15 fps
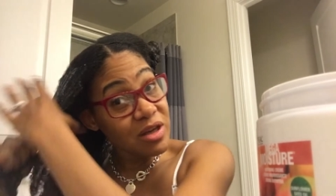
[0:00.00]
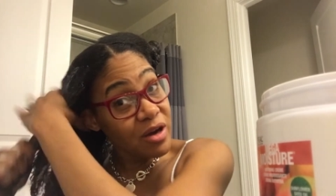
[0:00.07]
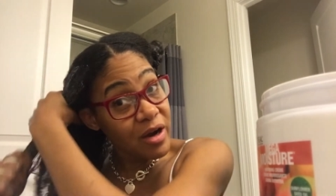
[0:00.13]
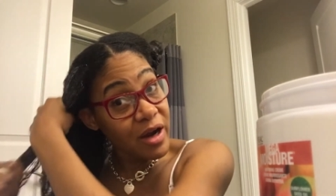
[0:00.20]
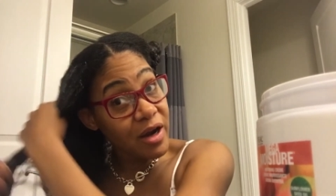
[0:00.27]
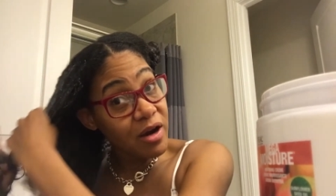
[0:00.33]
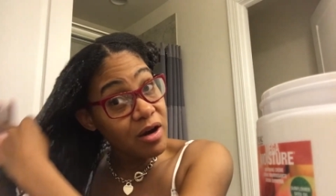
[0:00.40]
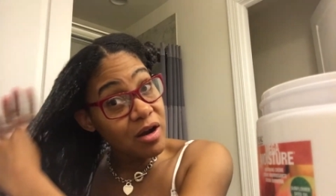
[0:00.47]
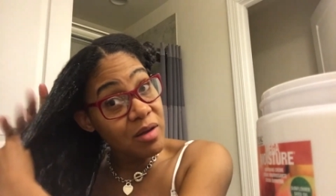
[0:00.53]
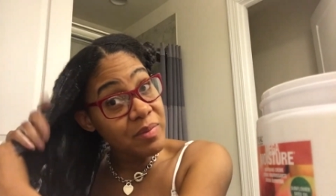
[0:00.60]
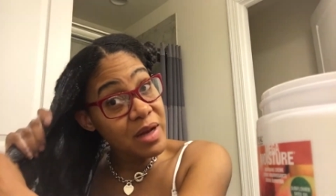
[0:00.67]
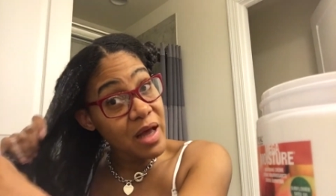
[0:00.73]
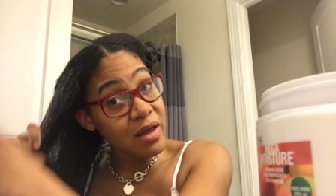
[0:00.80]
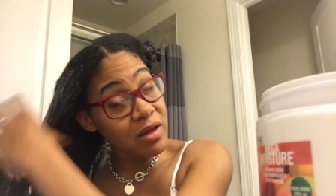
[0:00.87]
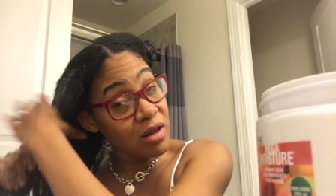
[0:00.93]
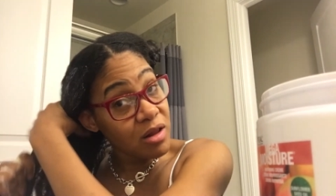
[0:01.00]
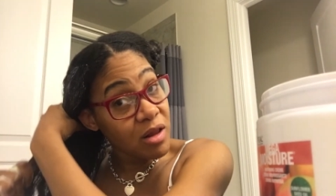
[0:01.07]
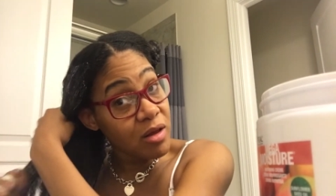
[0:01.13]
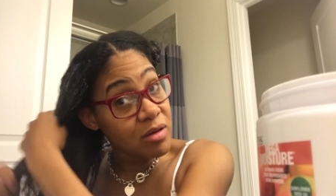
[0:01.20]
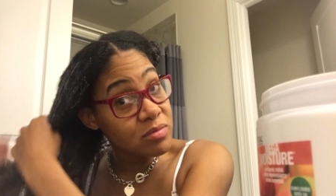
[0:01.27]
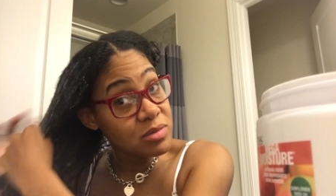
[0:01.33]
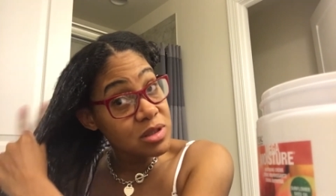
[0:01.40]
your hair coming out in
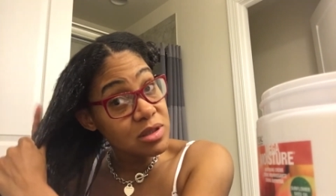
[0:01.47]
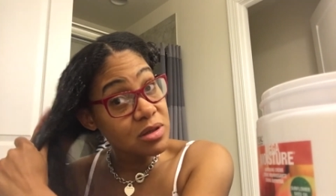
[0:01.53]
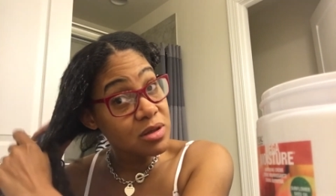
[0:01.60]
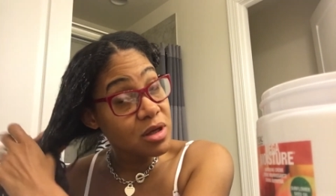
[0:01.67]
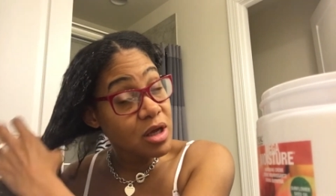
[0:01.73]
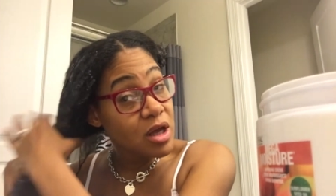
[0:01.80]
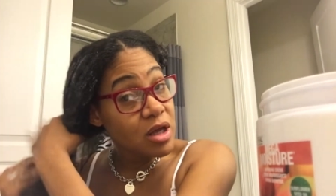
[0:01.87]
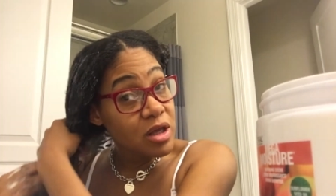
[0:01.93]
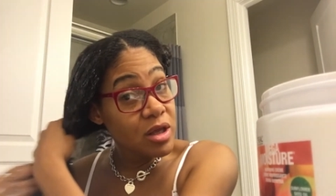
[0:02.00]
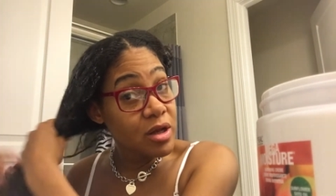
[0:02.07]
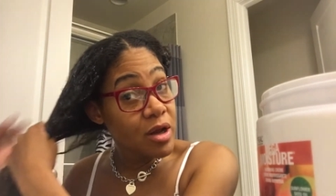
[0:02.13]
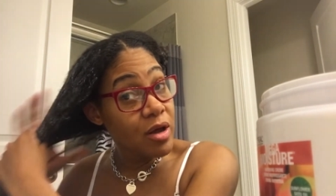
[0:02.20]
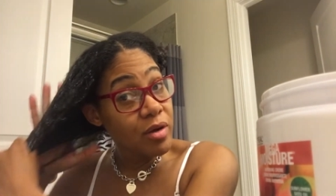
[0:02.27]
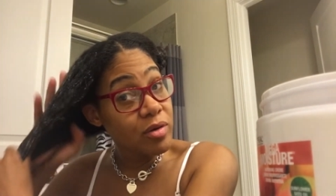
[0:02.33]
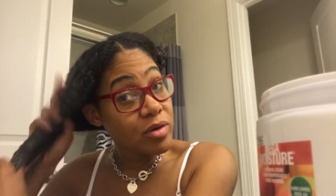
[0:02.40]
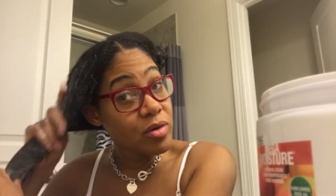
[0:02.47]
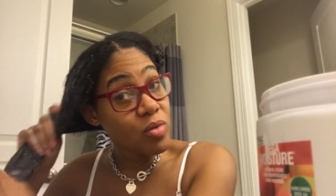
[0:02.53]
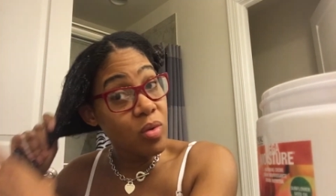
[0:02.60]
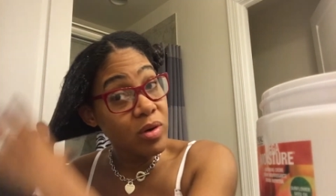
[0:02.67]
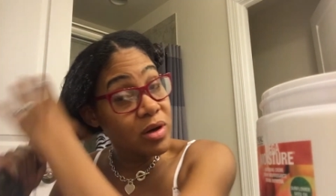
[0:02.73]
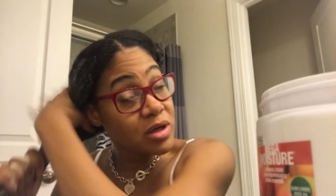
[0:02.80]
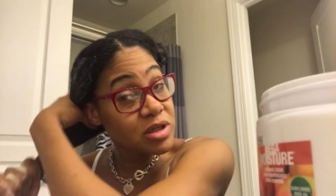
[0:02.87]
clumps, you know, you
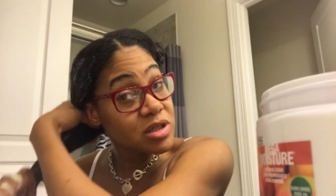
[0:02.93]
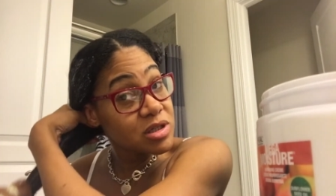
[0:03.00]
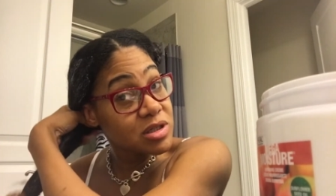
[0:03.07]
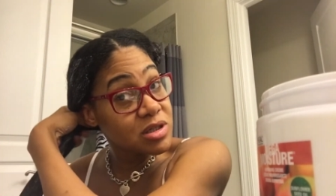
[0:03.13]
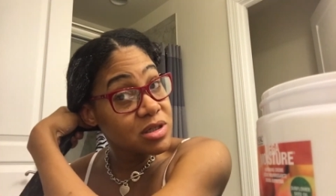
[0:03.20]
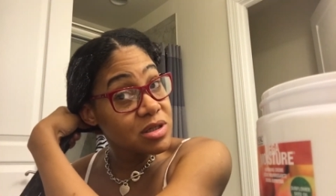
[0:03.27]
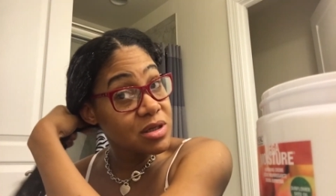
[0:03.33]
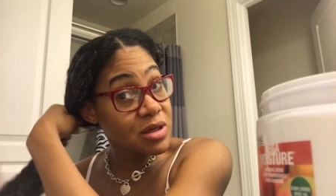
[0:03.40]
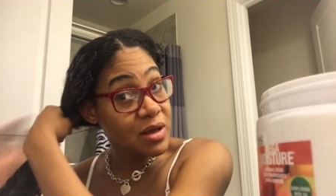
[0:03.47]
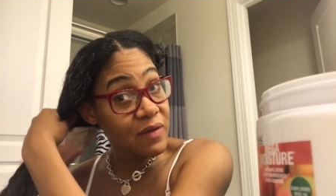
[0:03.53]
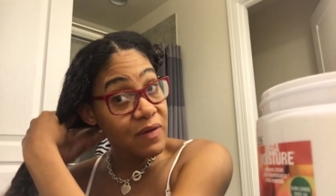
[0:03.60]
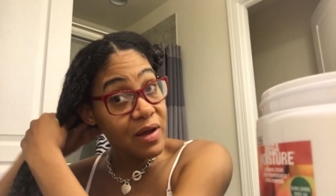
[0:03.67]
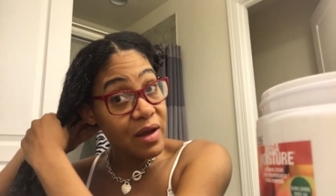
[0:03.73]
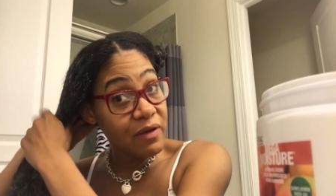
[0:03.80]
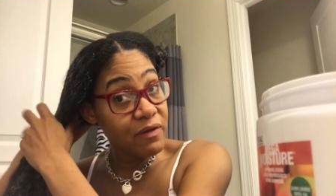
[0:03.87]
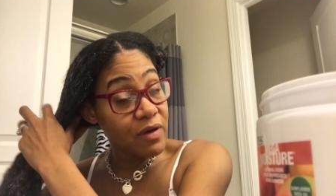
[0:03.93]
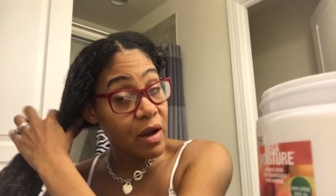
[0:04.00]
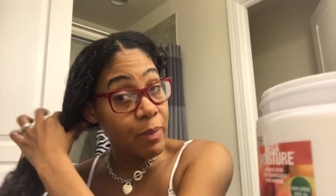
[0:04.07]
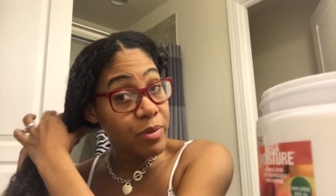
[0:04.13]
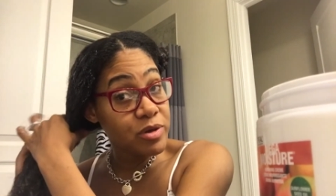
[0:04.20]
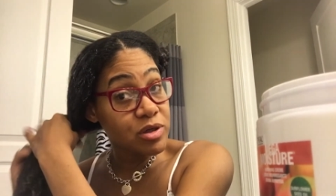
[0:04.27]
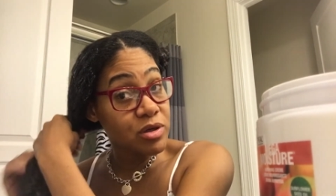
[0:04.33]
want to just give it every
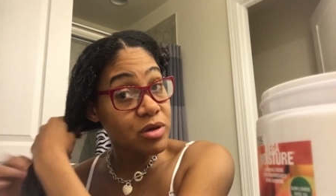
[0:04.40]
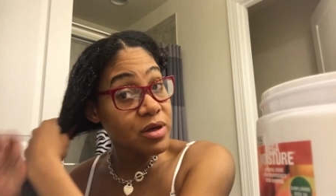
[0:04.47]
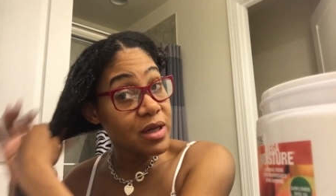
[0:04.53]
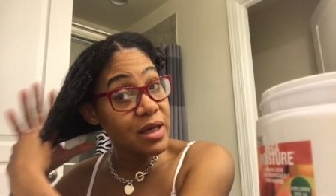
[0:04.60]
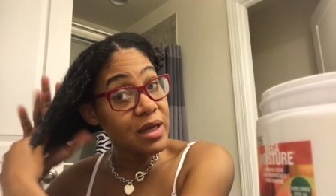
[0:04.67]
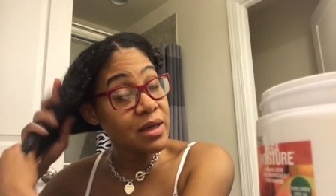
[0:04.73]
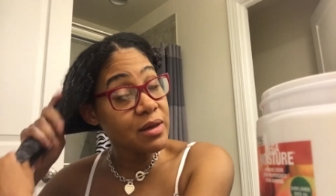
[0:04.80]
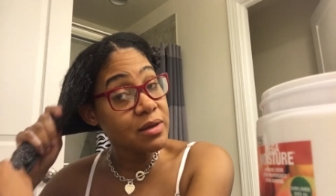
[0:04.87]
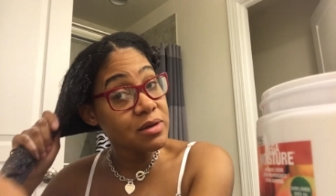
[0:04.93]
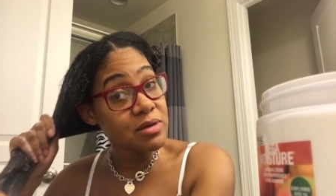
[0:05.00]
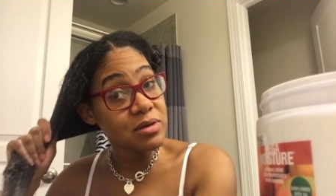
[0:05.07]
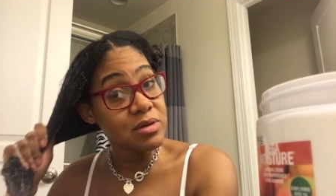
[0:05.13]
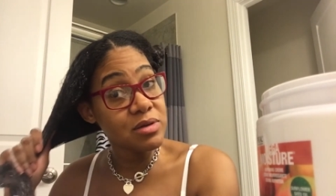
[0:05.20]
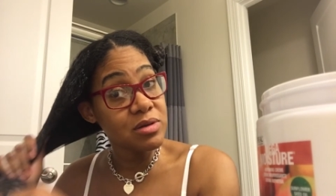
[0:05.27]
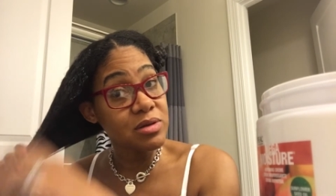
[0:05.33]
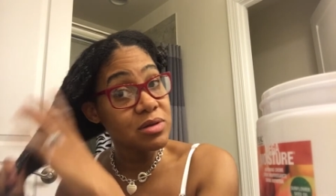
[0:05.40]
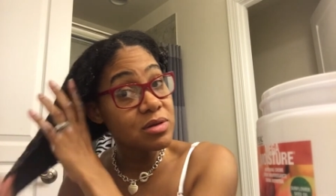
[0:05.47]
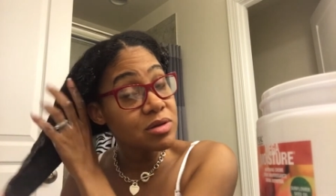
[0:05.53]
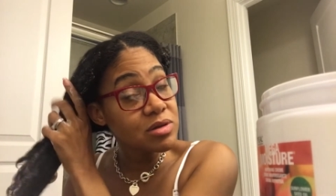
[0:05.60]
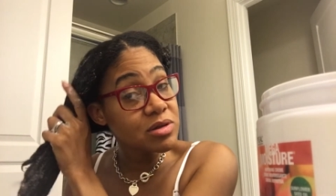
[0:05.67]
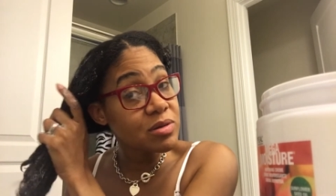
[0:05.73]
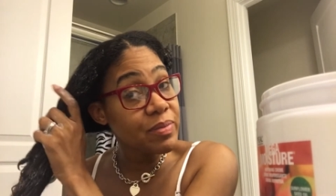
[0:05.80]
opportunity
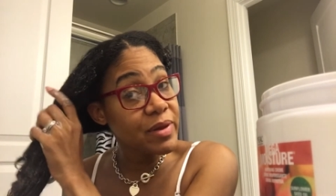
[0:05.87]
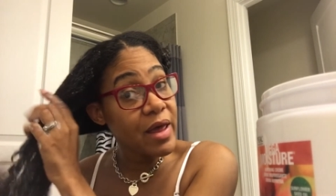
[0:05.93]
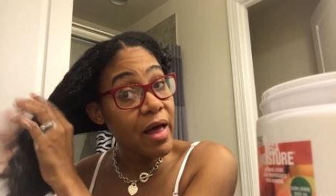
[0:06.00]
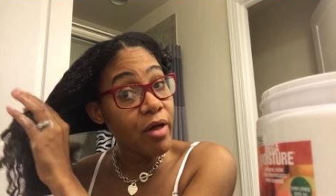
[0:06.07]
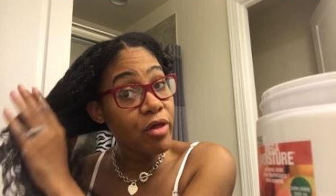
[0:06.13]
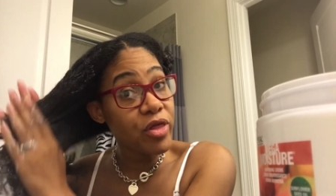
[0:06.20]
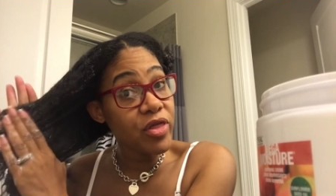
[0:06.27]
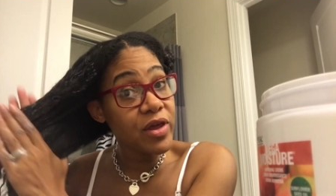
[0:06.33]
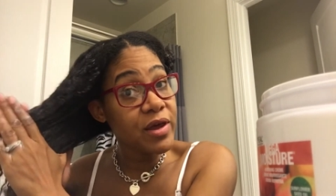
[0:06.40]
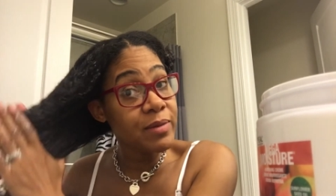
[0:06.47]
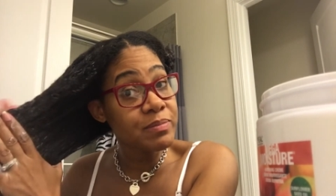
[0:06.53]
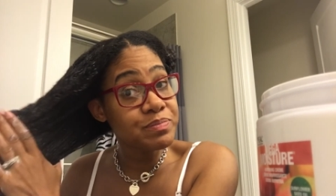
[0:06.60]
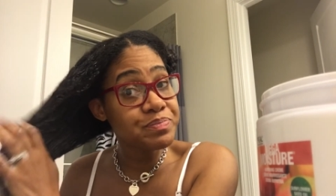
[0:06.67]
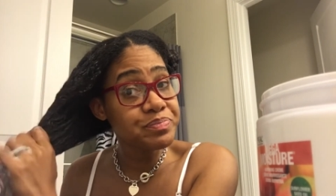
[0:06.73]
to be healthy.